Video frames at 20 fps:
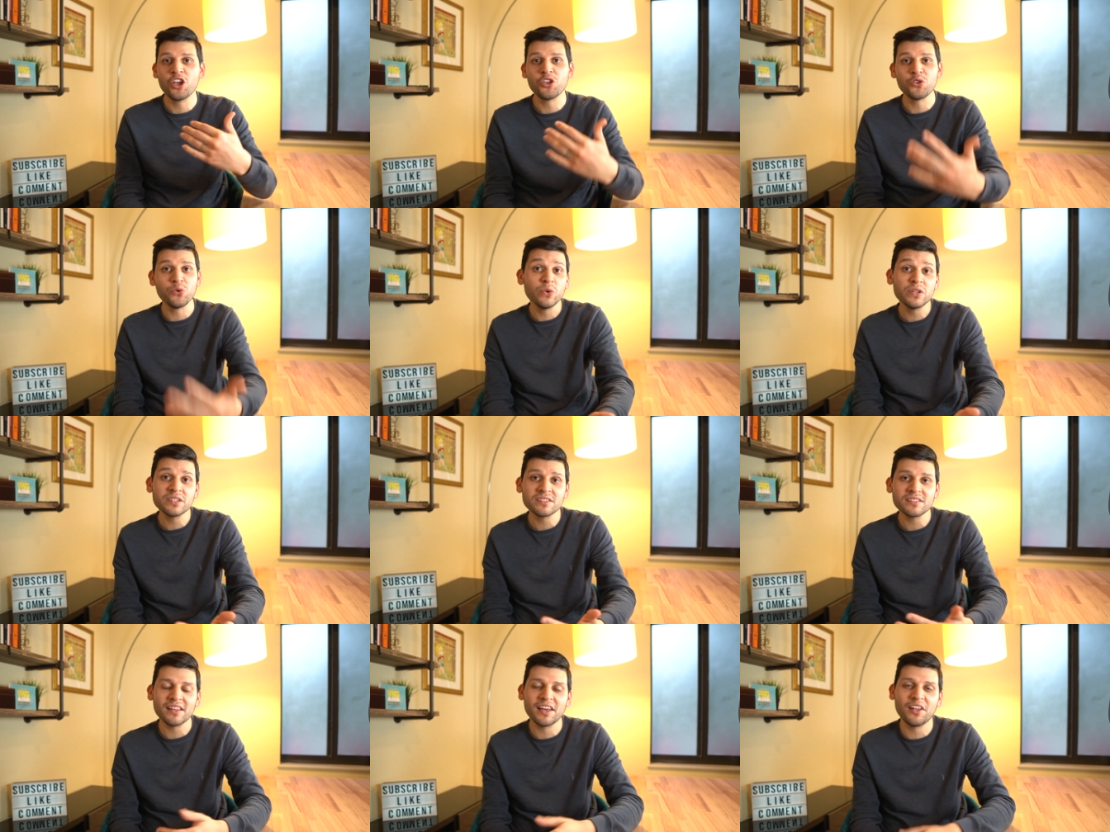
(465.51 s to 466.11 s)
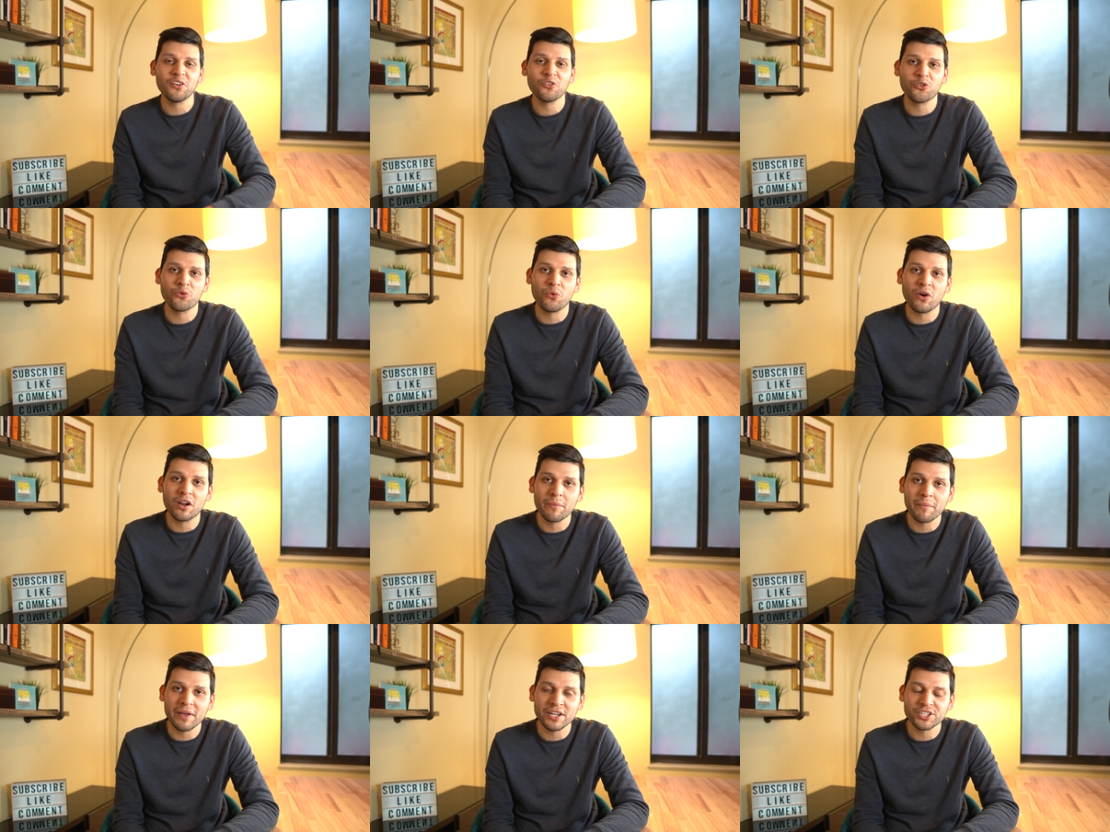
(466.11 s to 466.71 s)
you as a landlord
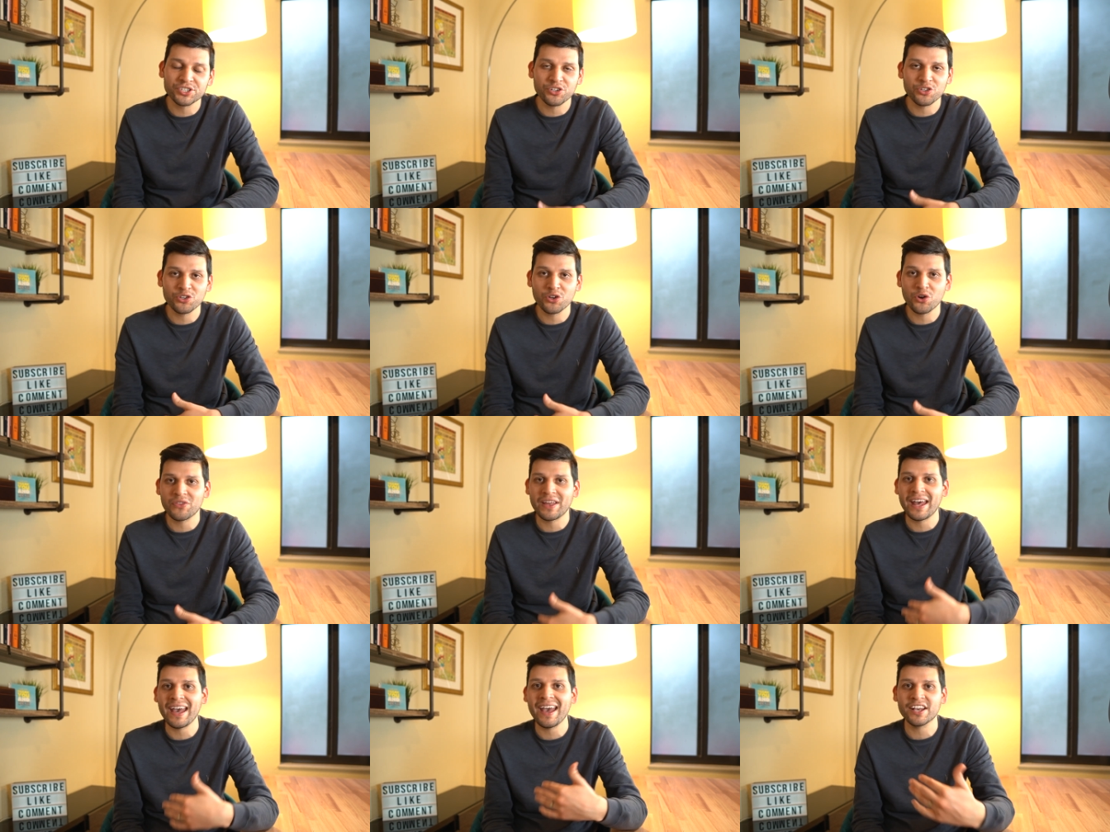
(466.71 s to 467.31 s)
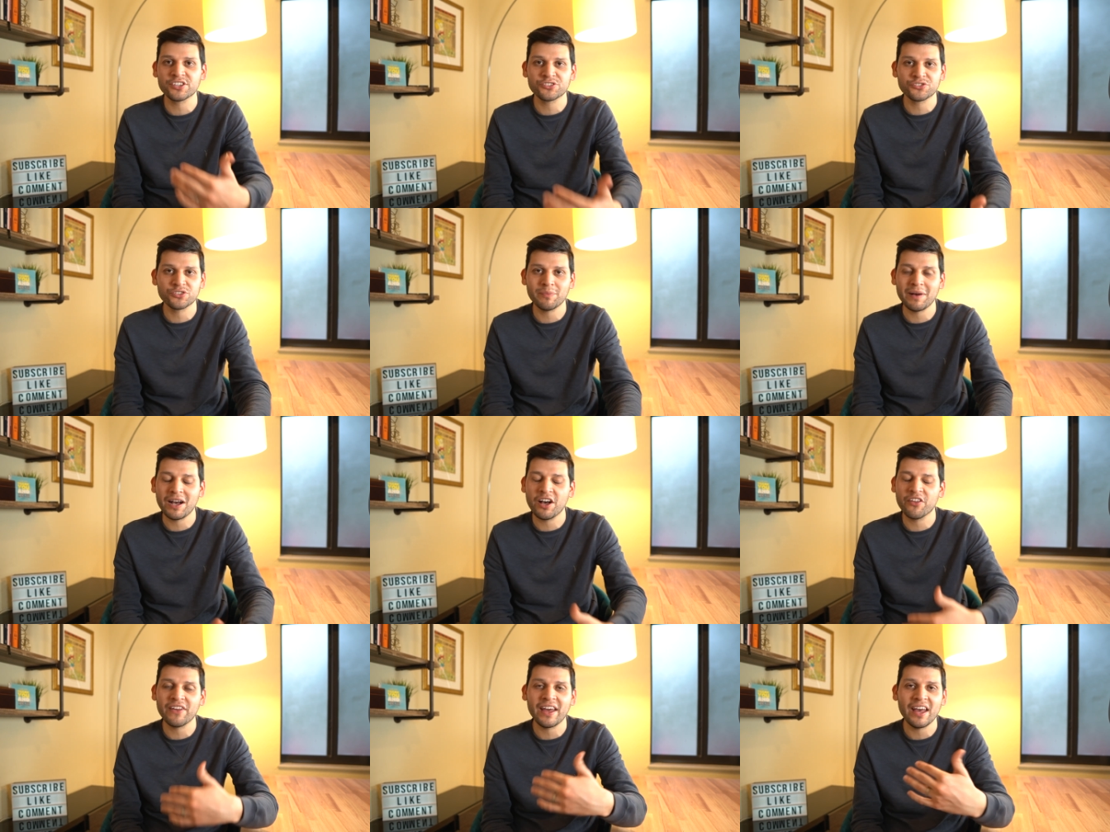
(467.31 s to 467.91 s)
want to make sure you go that extra
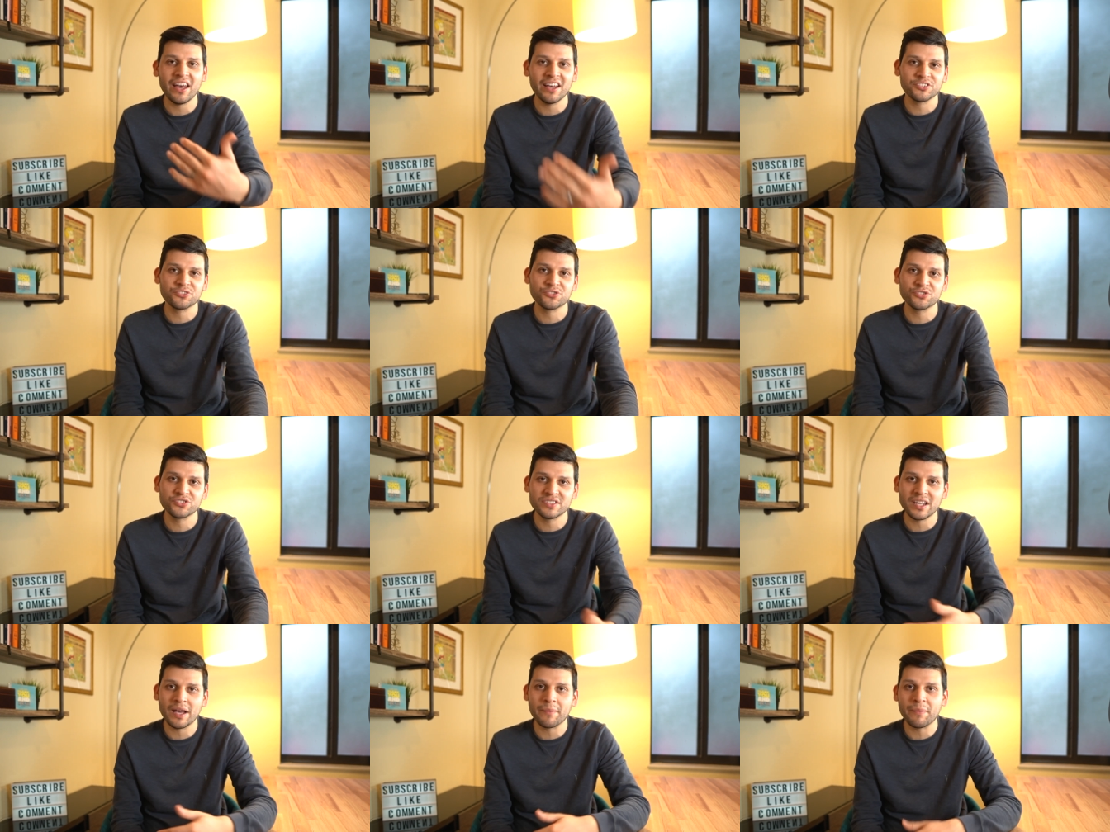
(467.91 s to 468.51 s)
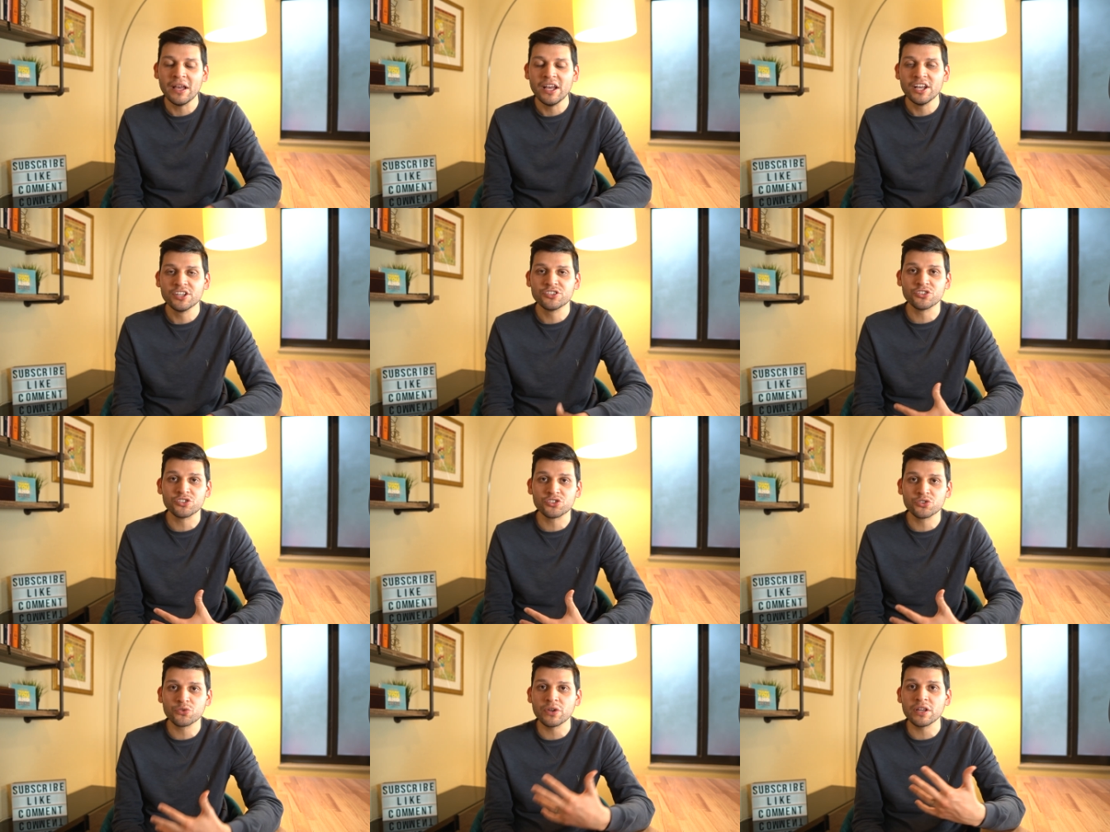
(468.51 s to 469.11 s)
mile, that extra step
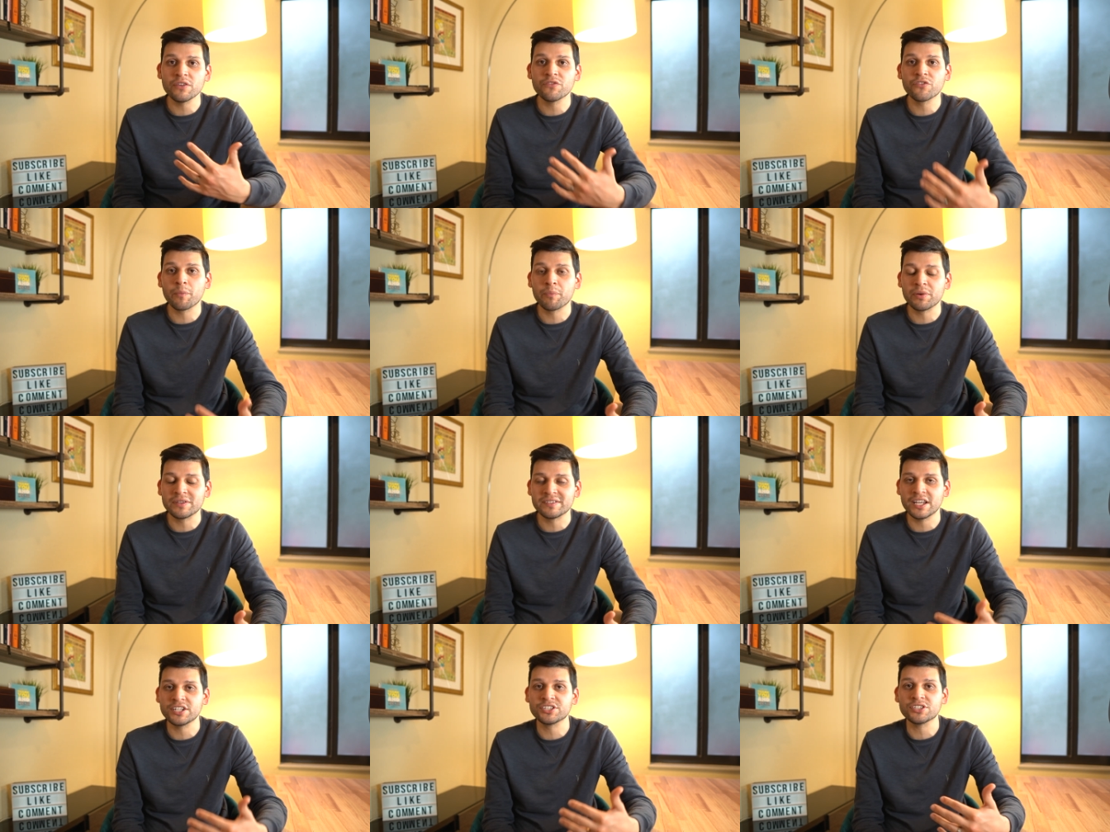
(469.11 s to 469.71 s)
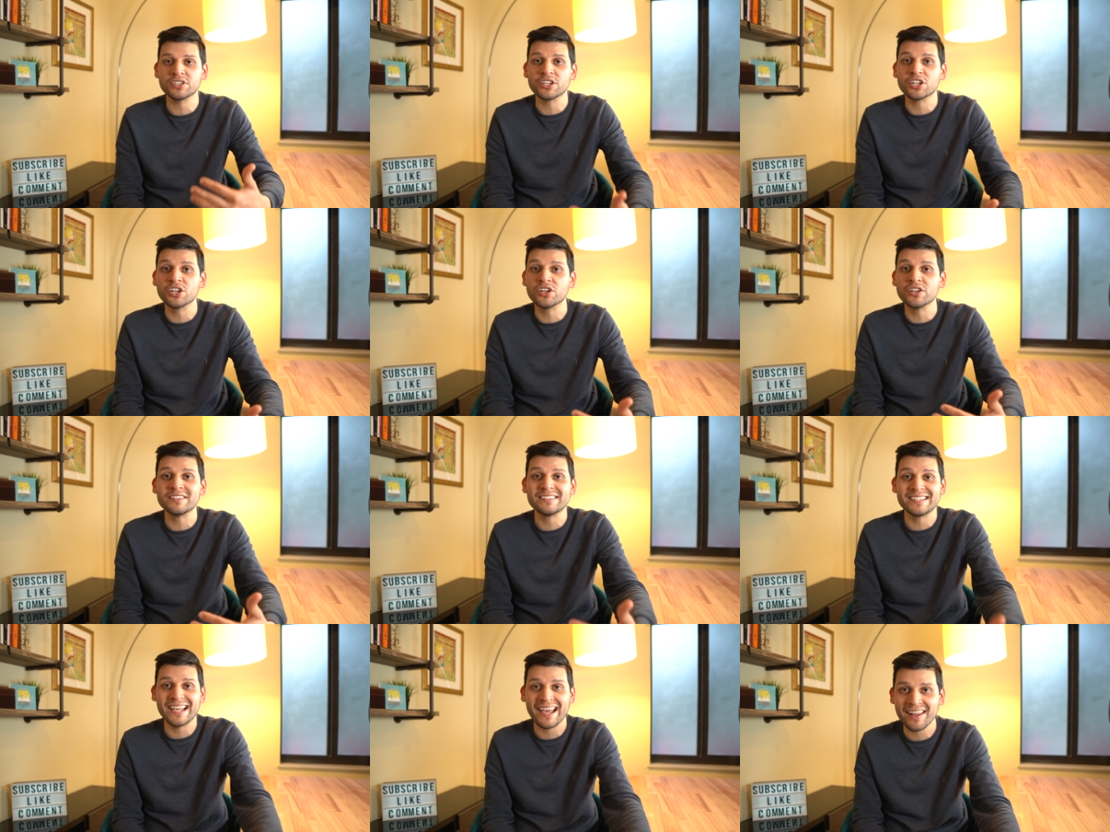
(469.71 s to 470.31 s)
to screen for potentially
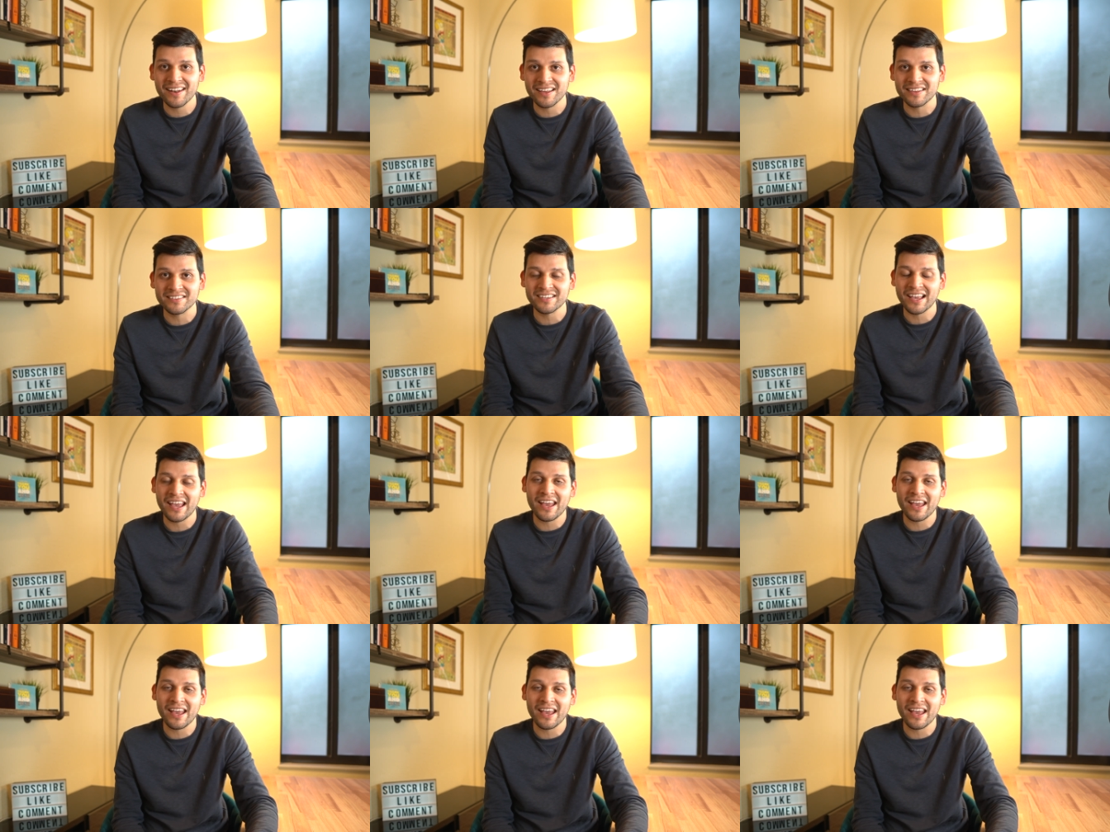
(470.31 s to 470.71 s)
good tenants.